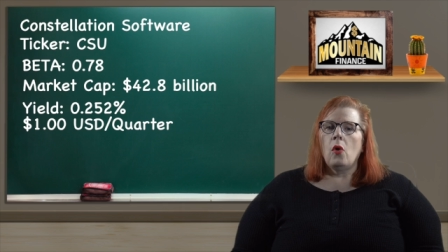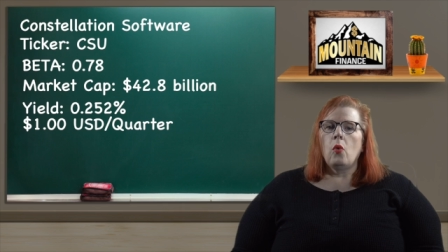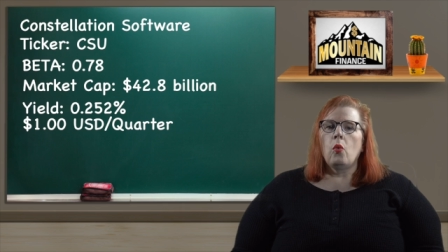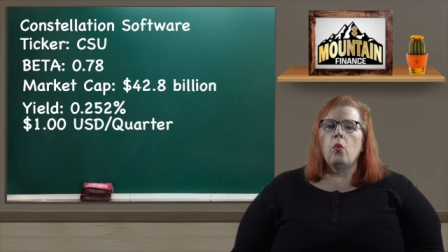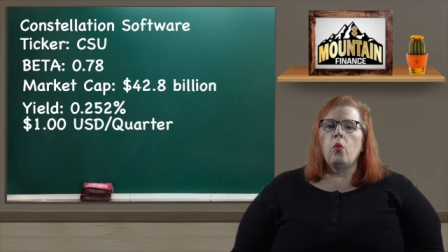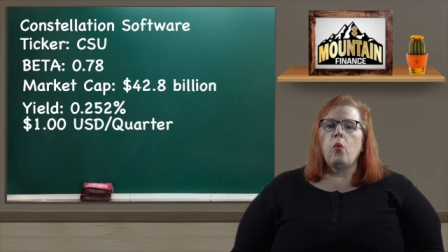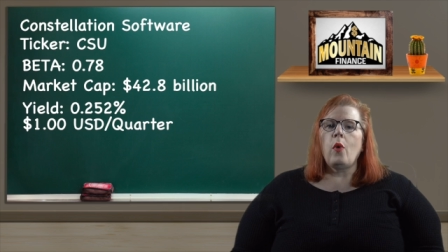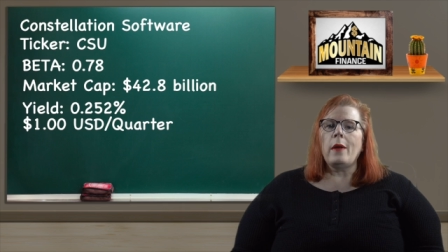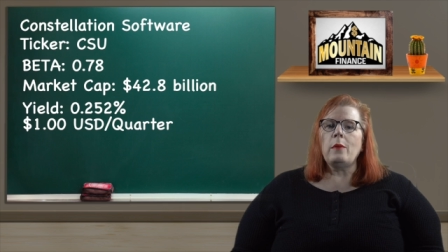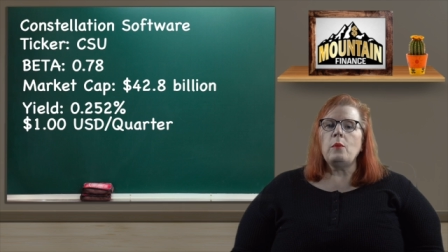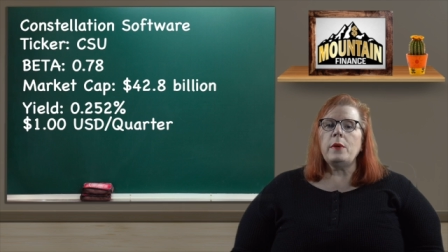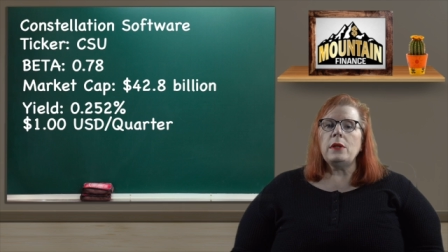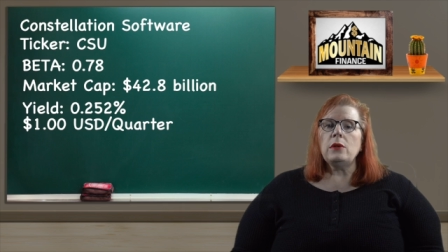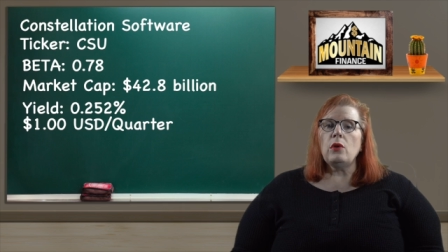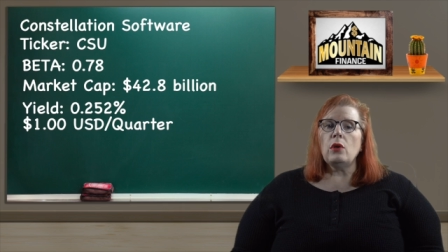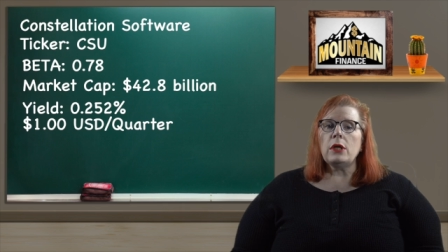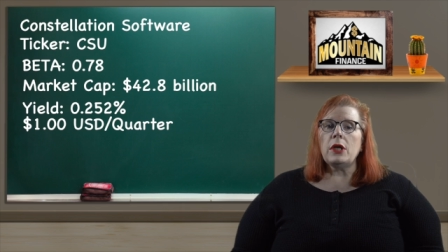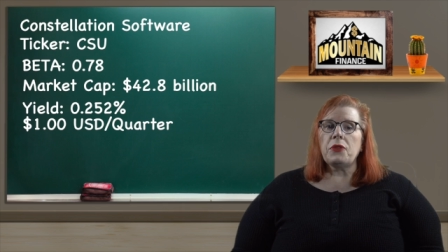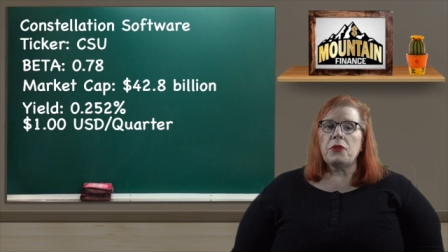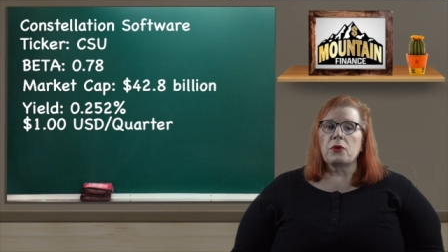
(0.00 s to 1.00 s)
When we
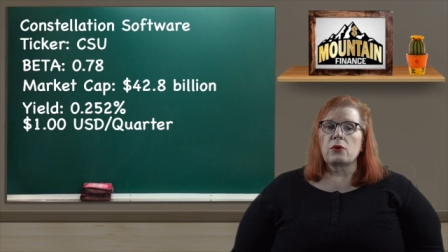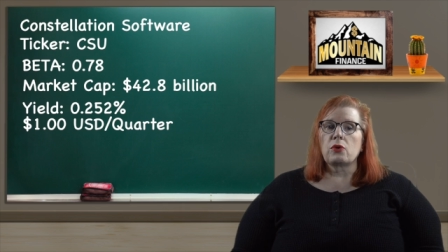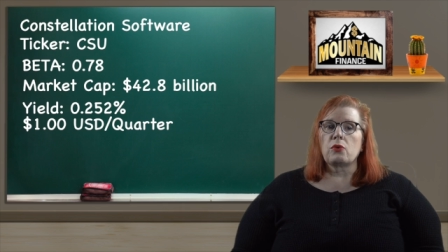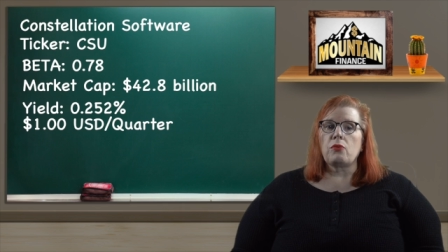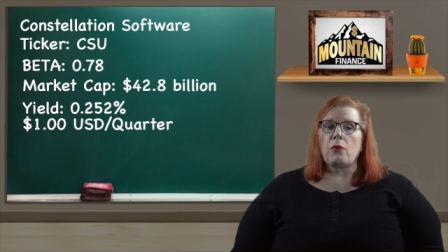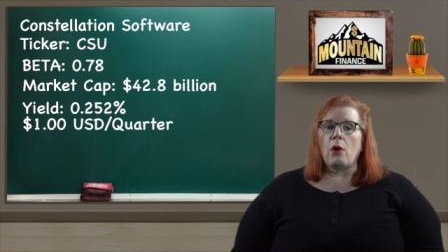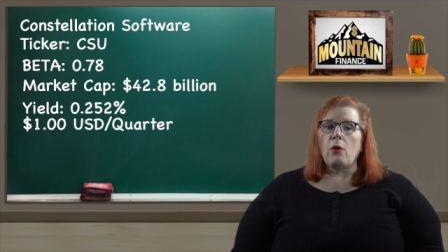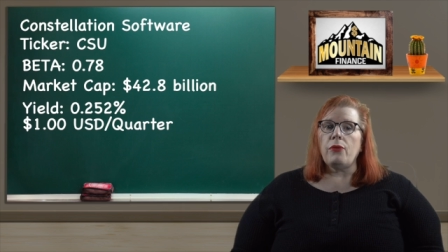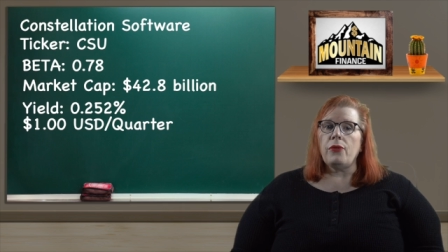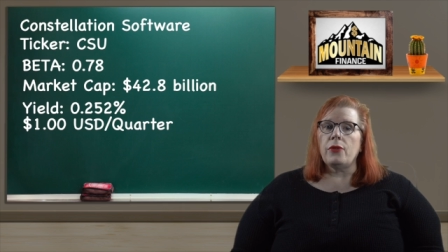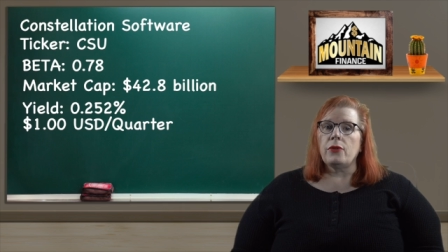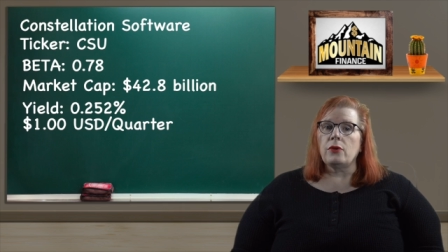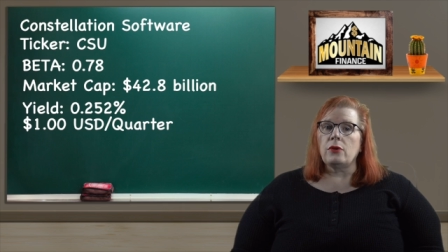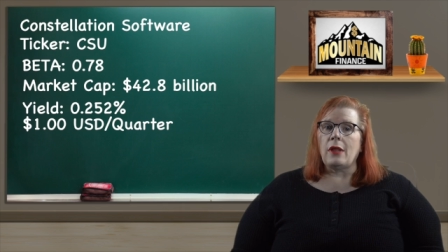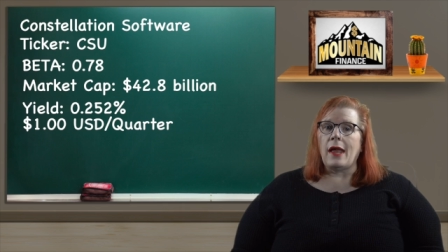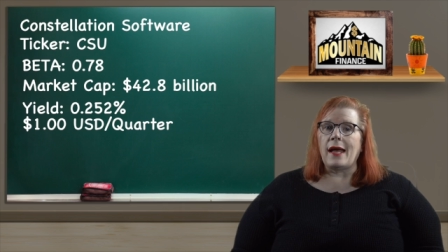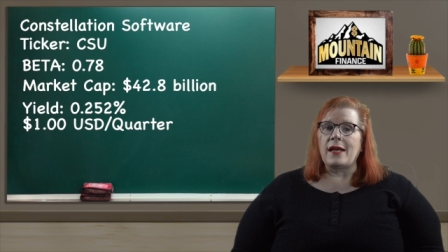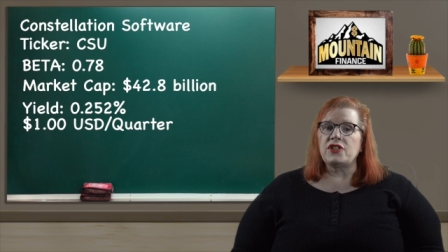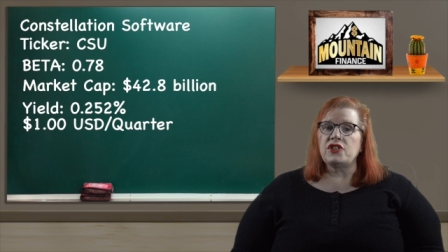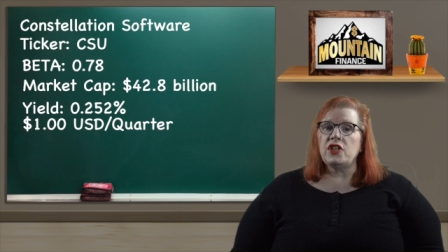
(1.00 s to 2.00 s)
look at their growth in the
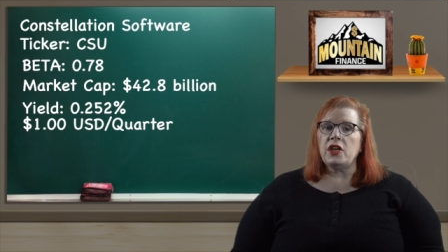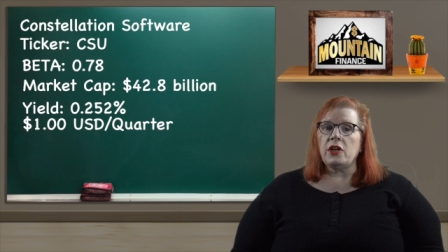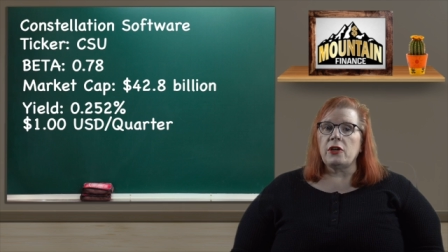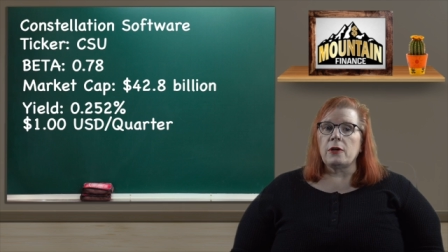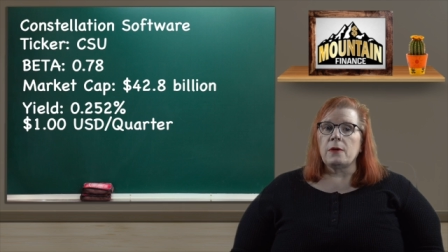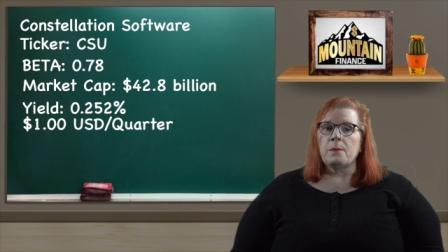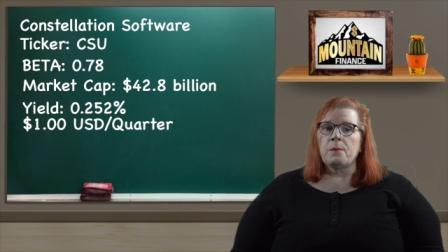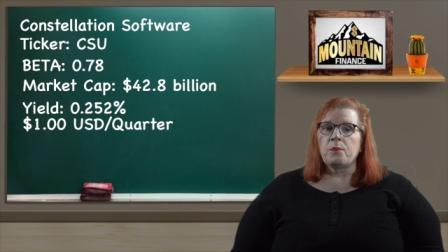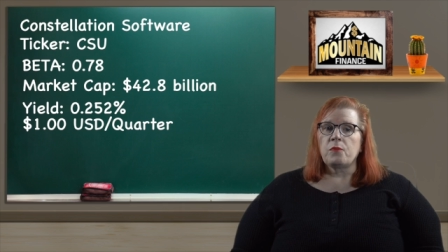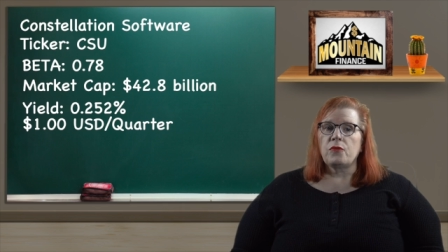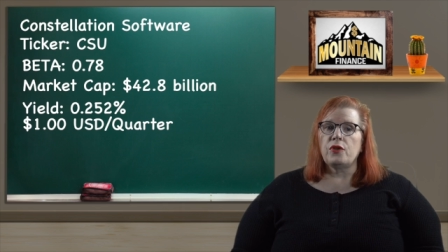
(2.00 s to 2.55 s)
last year,